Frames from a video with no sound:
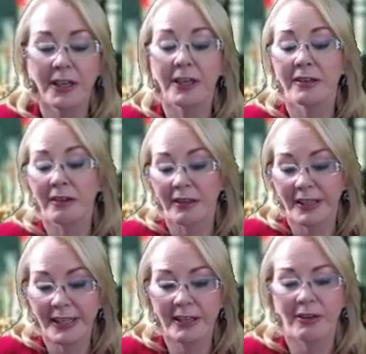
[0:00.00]
can
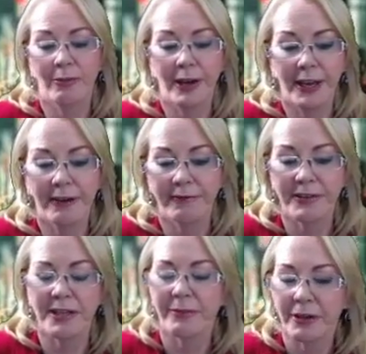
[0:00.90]
clear the way
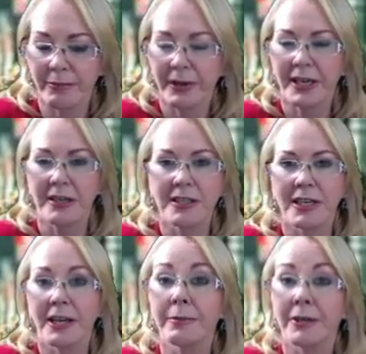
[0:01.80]
for something better to
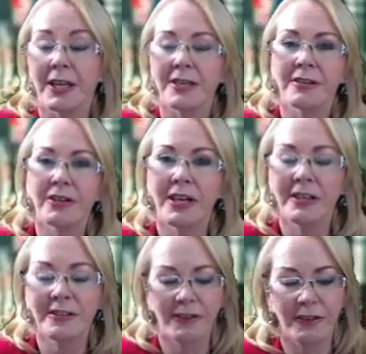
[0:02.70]
take place.
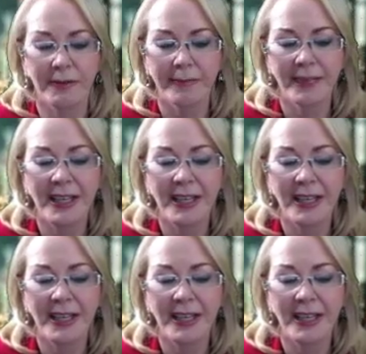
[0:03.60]
Okay, so